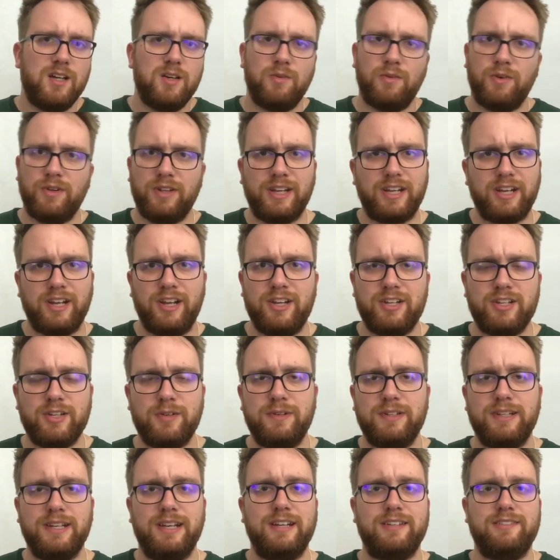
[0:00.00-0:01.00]
what are they going to do
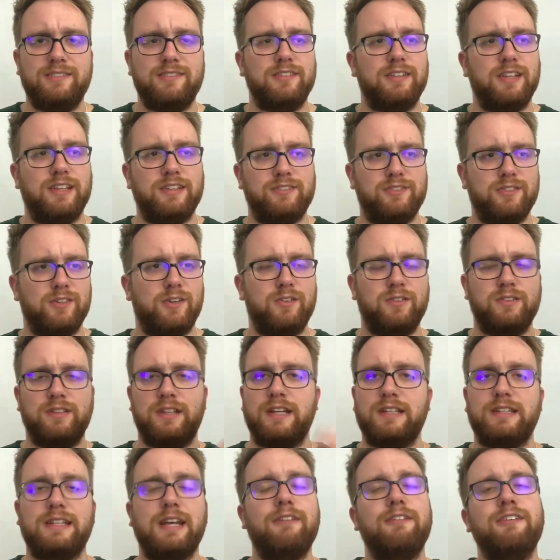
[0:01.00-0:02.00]
with this?
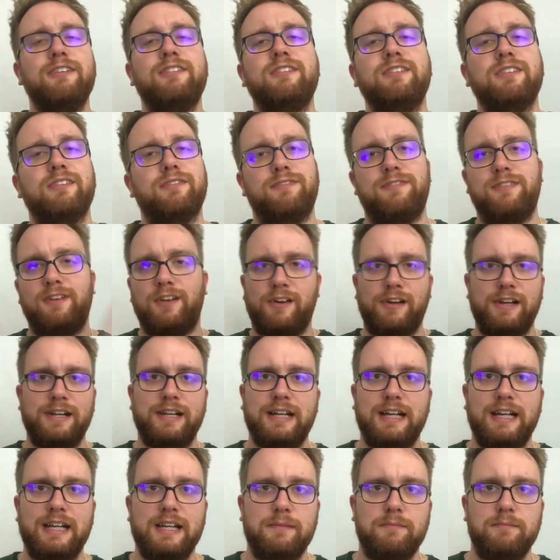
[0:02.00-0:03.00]
There isn't the flying
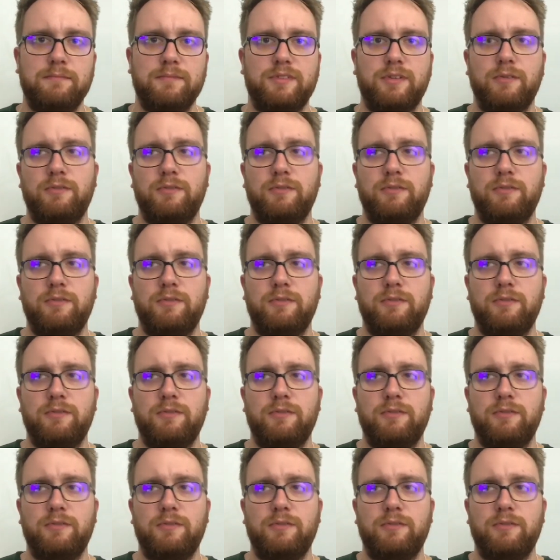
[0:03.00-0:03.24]
limbs.